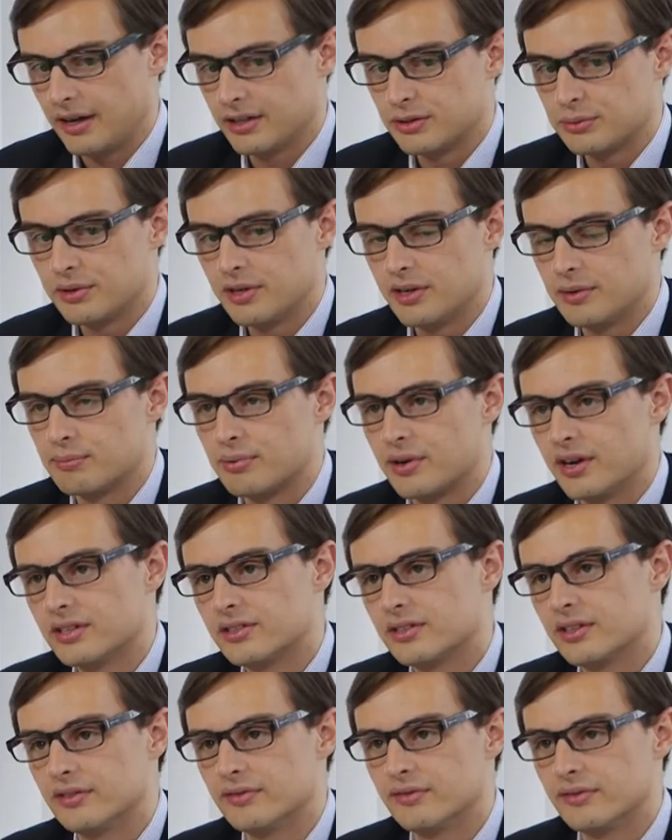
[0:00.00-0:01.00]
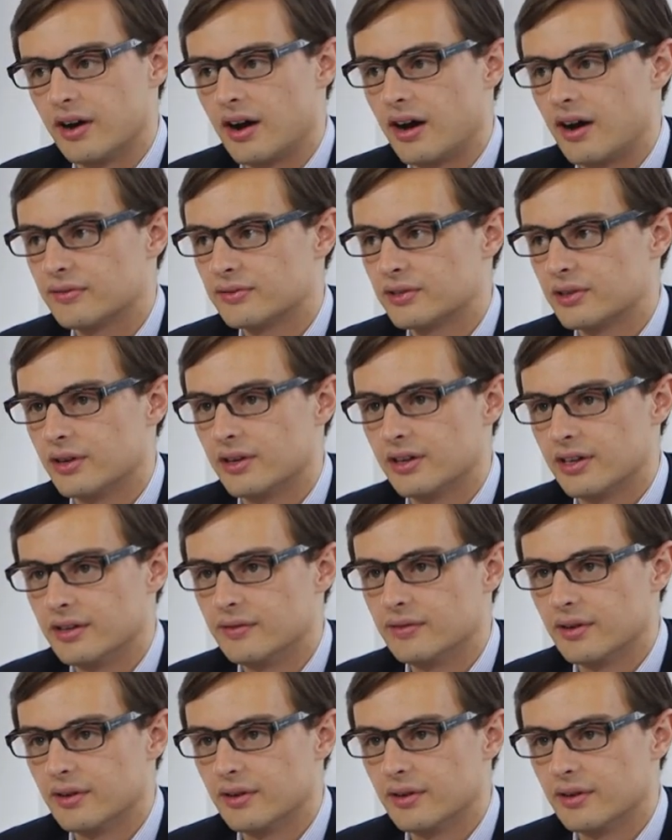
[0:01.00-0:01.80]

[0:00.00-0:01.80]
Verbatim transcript: it's really impressive after,